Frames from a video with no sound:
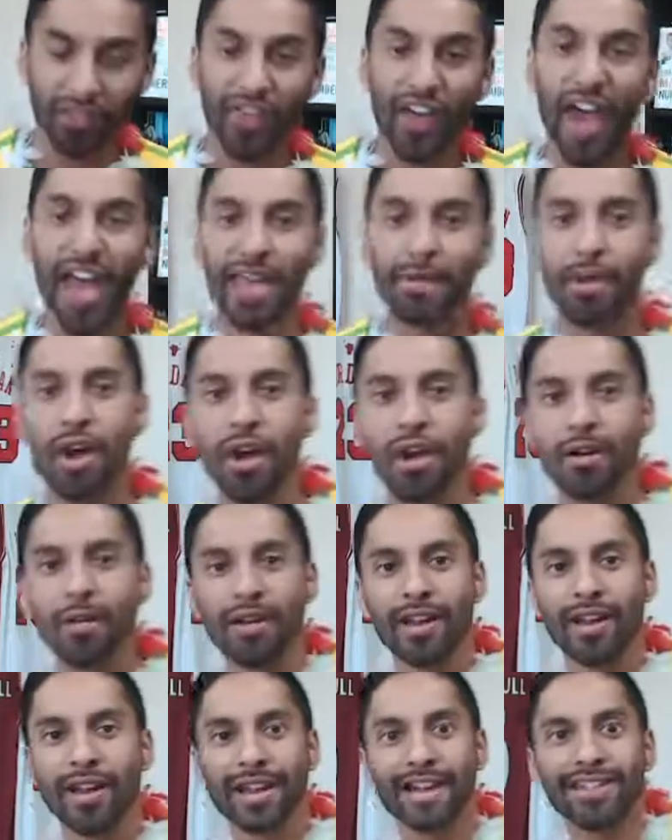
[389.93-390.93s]
thigh
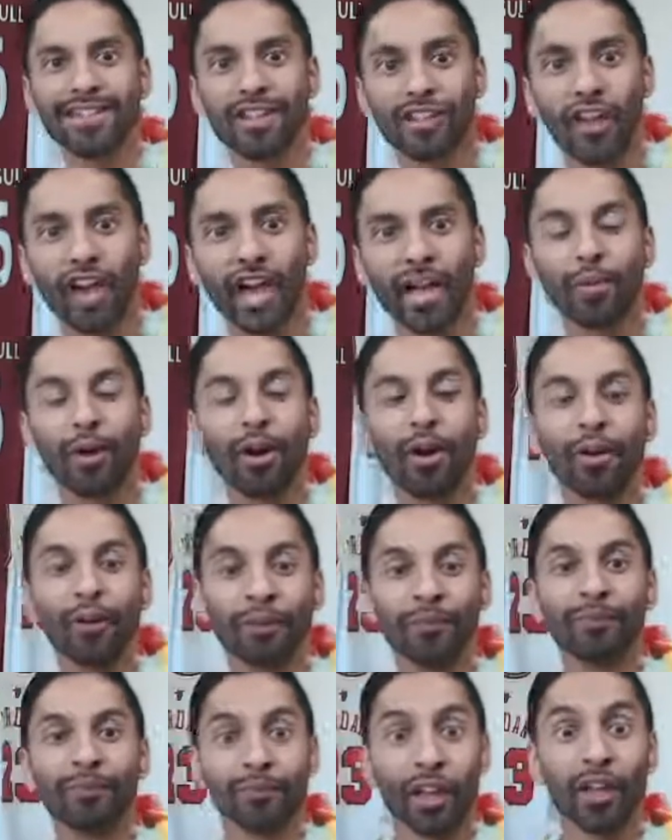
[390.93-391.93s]
bone. It's your thigh
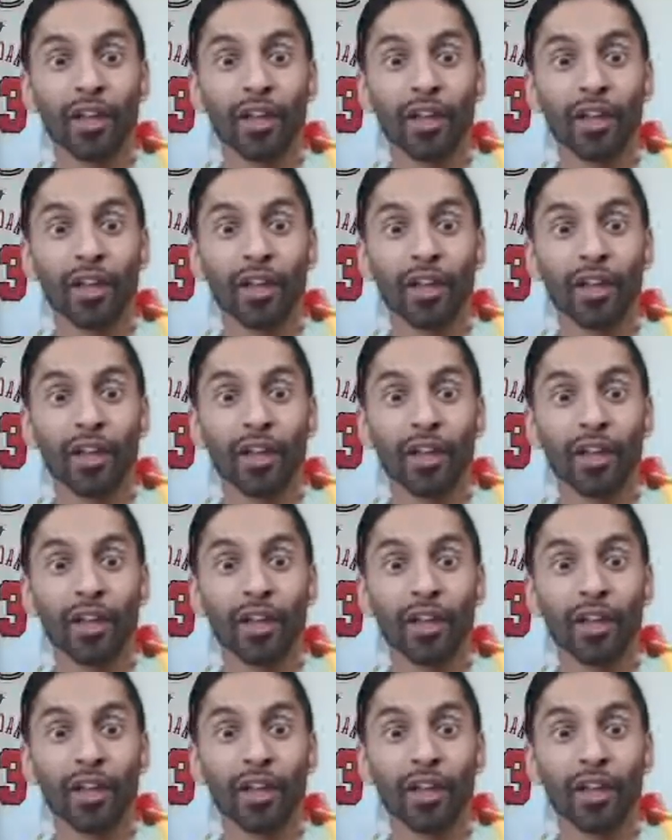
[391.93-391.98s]
bone.